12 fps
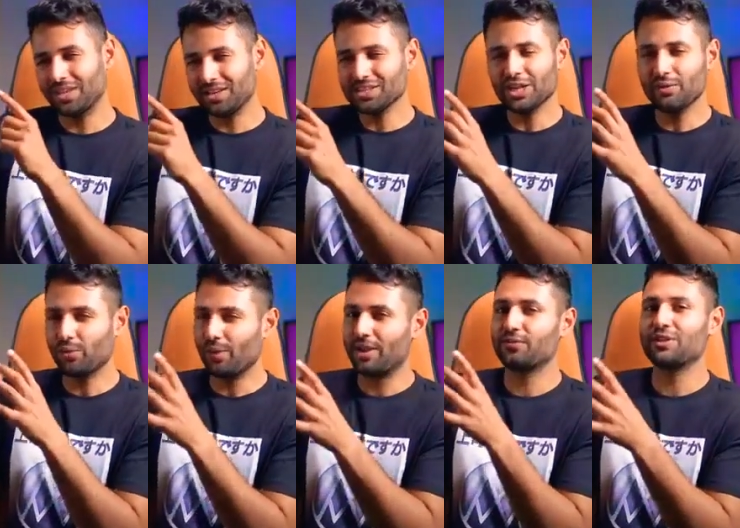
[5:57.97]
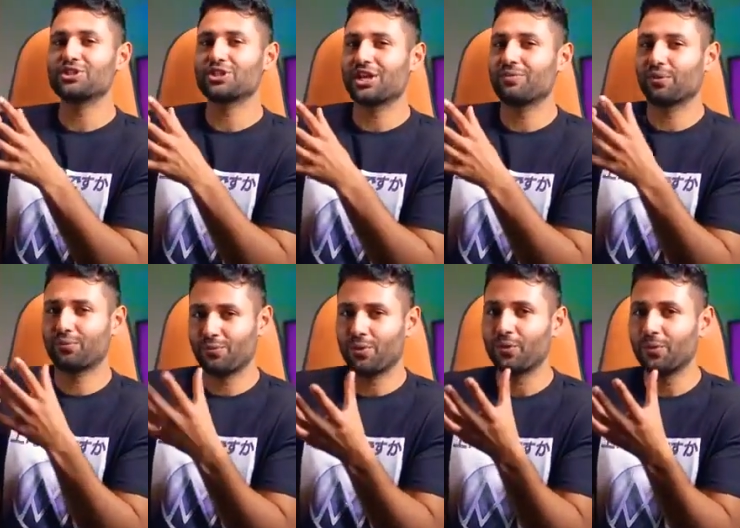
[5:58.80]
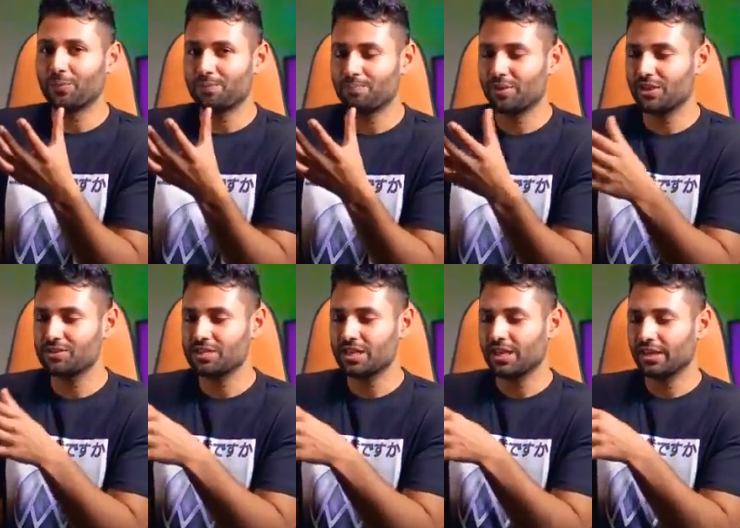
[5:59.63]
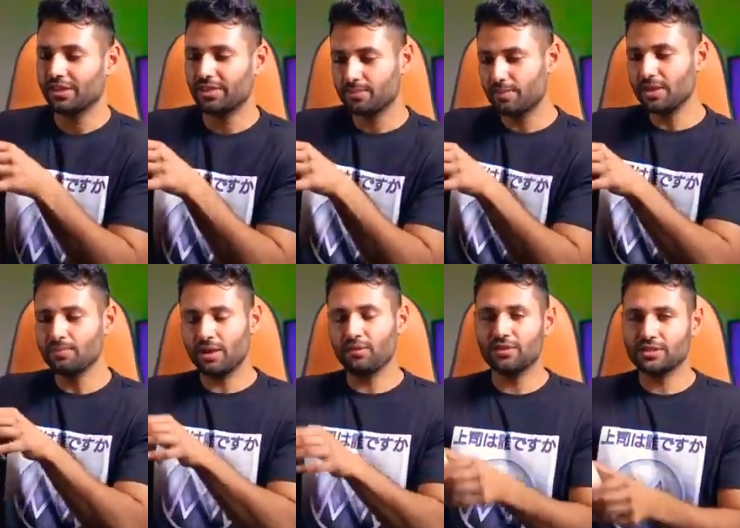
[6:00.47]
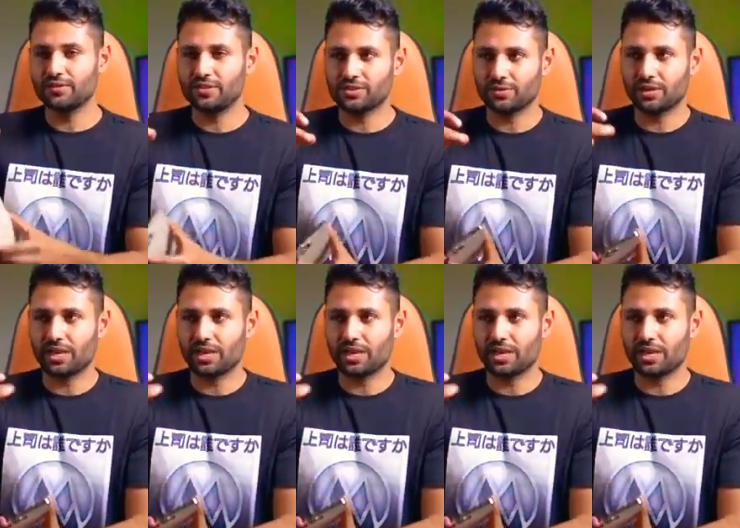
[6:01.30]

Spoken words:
it is kind of a weird feature to have on a phone, because the main benefit of this on